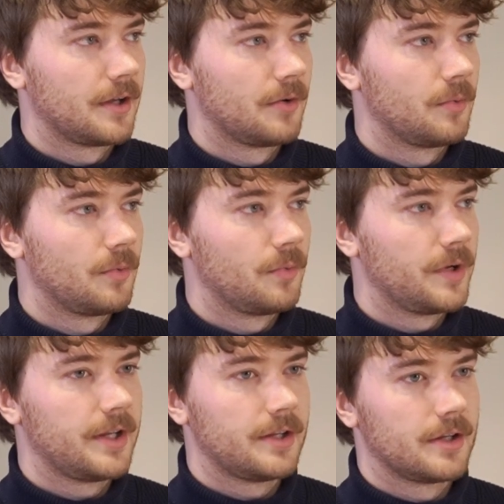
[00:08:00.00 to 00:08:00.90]

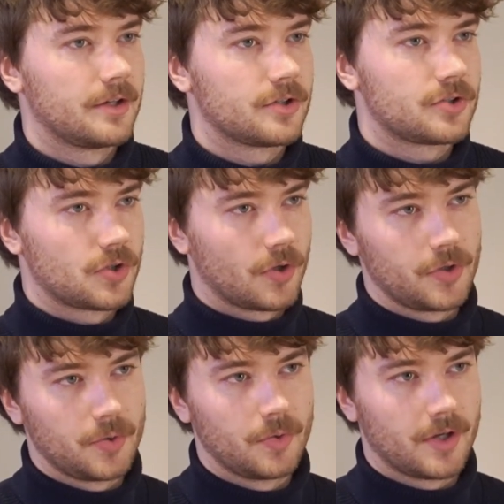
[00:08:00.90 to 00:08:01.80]
we just saw
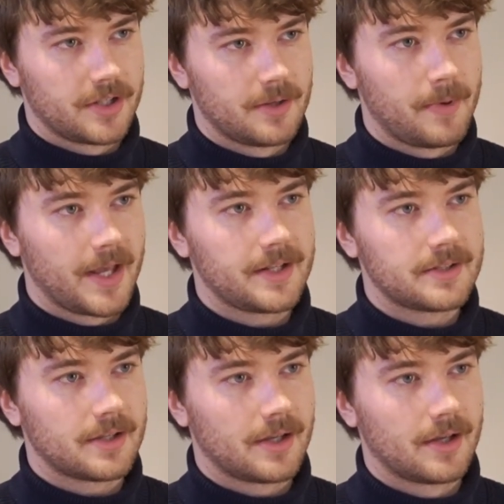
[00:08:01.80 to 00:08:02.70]
you
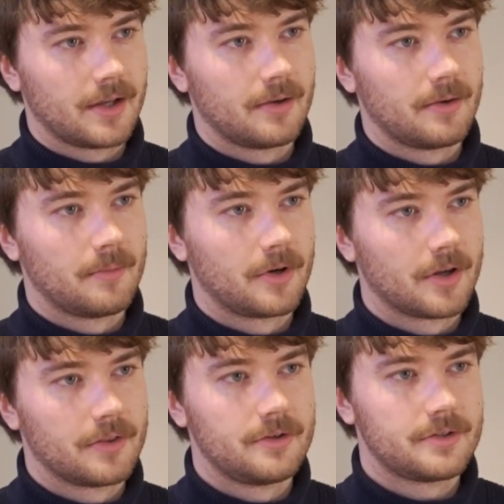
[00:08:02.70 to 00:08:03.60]
debate,
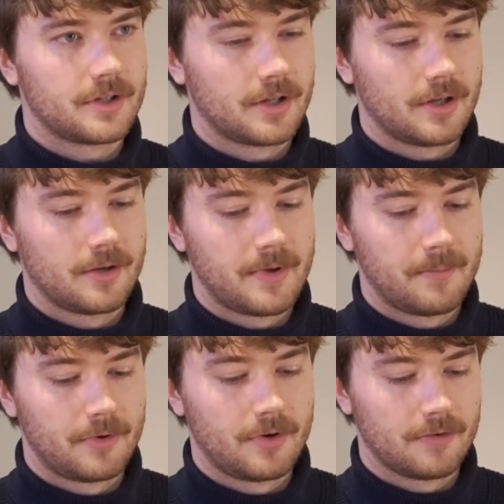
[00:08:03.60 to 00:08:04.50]
among others, a
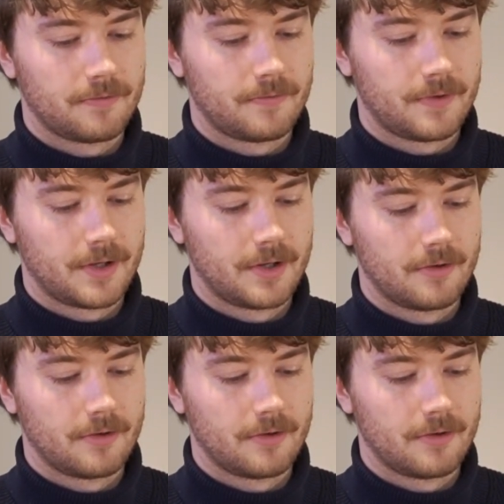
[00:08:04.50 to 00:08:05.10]
member of